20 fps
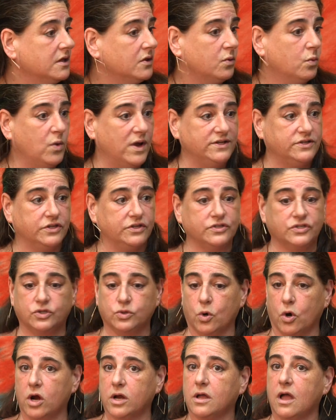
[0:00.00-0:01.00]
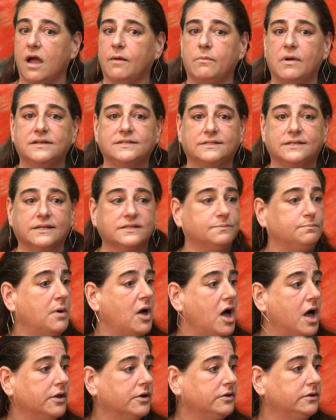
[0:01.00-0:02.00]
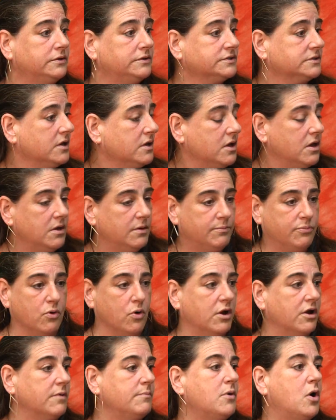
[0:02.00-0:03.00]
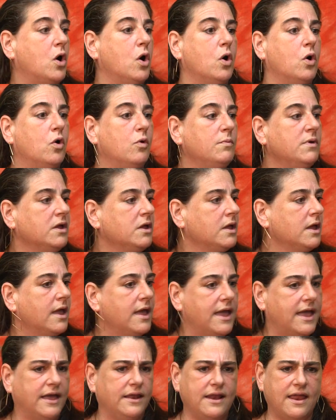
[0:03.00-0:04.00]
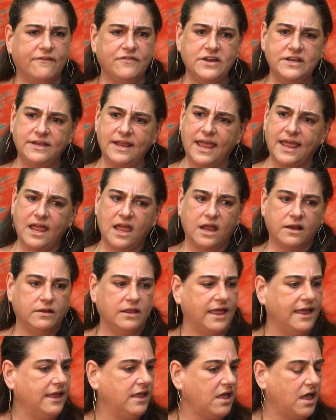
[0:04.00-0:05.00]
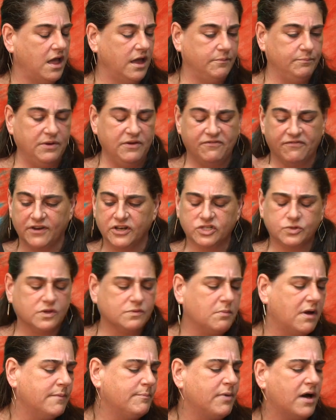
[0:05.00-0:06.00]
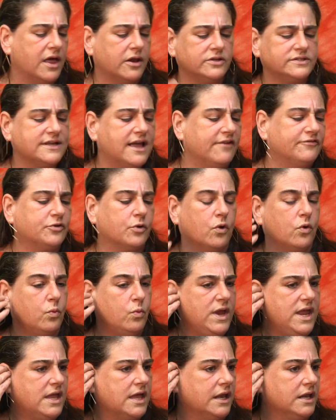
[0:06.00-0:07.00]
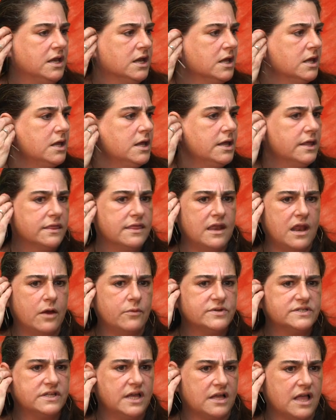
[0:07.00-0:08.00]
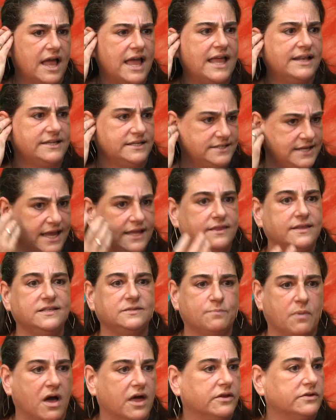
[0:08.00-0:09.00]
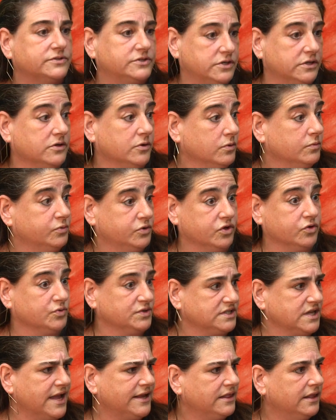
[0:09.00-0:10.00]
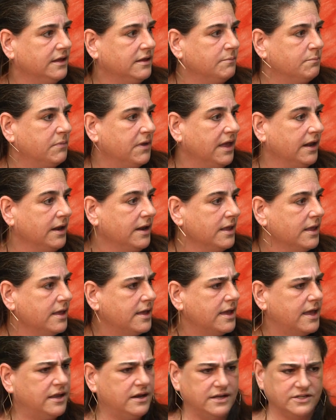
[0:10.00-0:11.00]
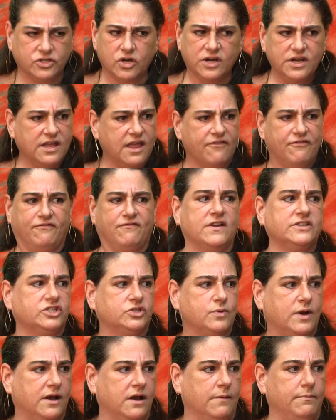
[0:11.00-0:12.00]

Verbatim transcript: Went yeah. to the store, got my six bottles, brought them home, and every day I'd like I'd be finished with my bottles after a week, and then I was like I had to take these bottles to the, the recycling bin, and I started to get frustrated.